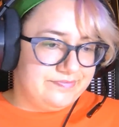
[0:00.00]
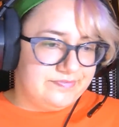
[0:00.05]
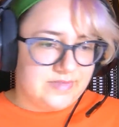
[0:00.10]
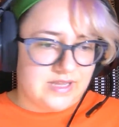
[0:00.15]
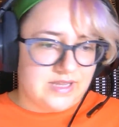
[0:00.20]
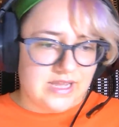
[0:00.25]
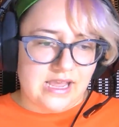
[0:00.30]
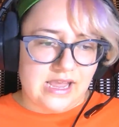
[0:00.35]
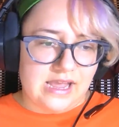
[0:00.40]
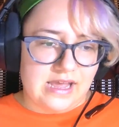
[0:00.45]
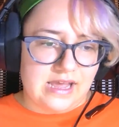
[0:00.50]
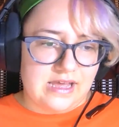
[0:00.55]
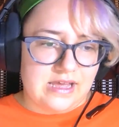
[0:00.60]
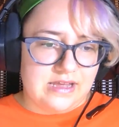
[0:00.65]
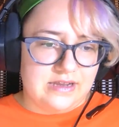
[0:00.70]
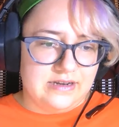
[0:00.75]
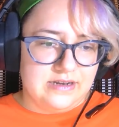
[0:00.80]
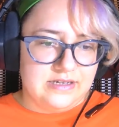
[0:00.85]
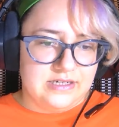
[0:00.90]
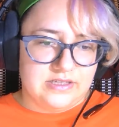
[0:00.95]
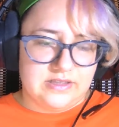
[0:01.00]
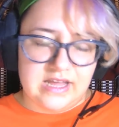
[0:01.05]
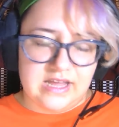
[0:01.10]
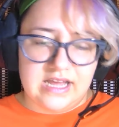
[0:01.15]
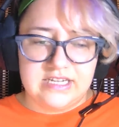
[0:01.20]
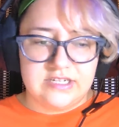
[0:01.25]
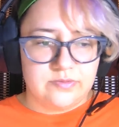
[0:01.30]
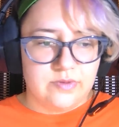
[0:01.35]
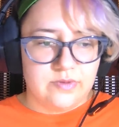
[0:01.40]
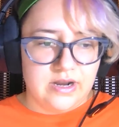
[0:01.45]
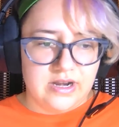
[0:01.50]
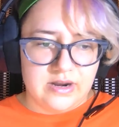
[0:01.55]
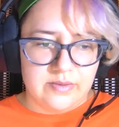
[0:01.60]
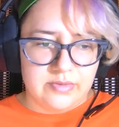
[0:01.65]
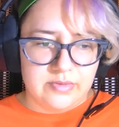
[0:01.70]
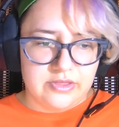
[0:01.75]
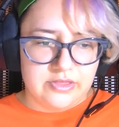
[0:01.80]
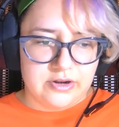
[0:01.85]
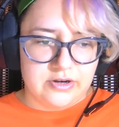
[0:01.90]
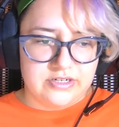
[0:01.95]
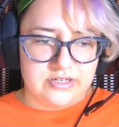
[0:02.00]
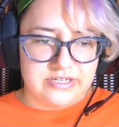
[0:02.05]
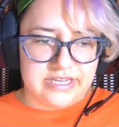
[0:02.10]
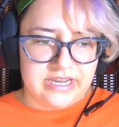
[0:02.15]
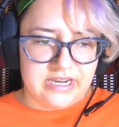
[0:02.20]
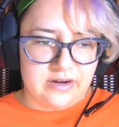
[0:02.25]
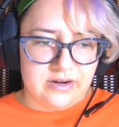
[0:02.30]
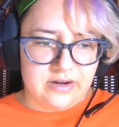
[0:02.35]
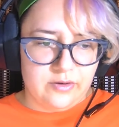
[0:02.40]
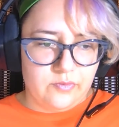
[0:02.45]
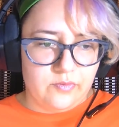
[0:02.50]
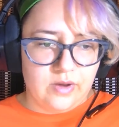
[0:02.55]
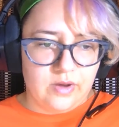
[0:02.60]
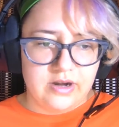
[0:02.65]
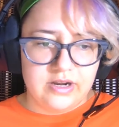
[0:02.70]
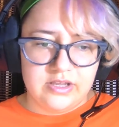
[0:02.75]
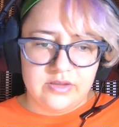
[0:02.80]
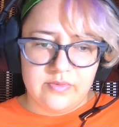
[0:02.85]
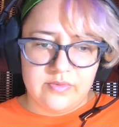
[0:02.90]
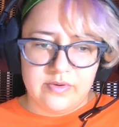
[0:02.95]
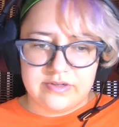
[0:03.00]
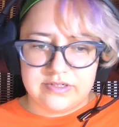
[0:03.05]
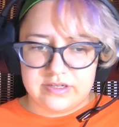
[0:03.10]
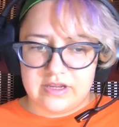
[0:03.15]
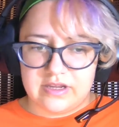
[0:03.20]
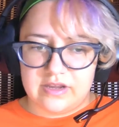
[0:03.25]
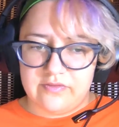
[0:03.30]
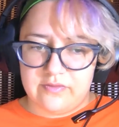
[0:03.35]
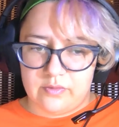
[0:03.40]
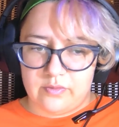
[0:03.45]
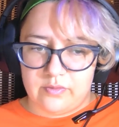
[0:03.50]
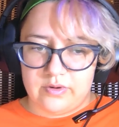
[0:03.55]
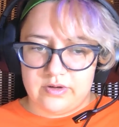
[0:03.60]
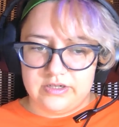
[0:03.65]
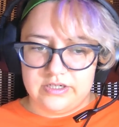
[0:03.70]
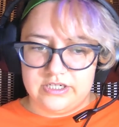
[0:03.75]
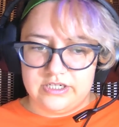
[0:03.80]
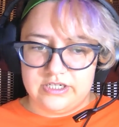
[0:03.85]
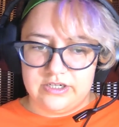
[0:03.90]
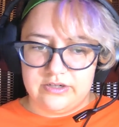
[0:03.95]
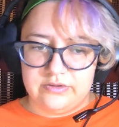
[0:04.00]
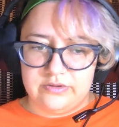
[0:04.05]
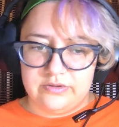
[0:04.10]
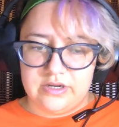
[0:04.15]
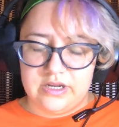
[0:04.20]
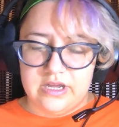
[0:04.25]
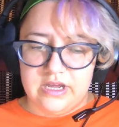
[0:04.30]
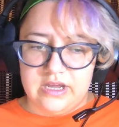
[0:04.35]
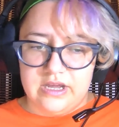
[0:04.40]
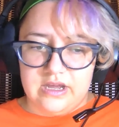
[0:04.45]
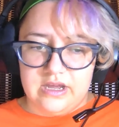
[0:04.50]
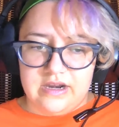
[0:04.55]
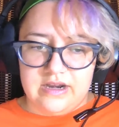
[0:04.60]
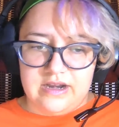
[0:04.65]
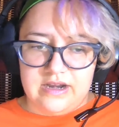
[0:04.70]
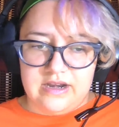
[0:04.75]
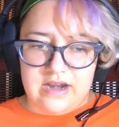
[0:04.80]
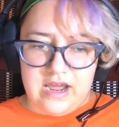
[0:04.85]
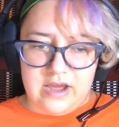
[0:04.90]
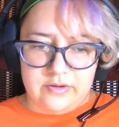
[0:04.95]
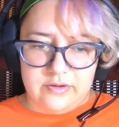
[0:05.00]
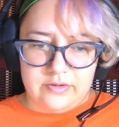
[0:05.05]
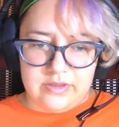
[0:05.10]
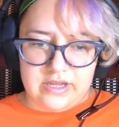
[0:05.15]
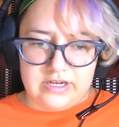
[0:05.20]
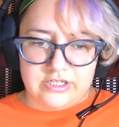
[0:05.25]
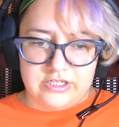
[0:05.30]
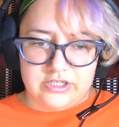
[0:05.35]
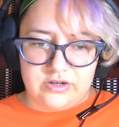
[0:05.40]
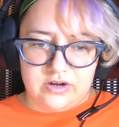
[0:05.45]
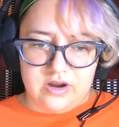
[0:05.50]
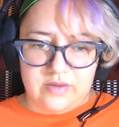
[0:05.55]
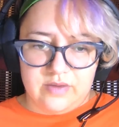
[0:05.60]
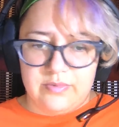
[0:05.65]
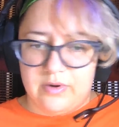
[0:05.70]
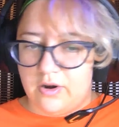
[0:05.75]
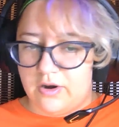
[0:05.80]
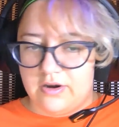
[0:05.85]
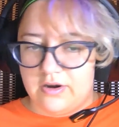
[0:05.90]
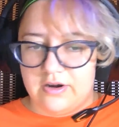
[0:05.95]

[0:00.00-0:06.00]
And last one, number 13. What are you most looking forward to now that you're a part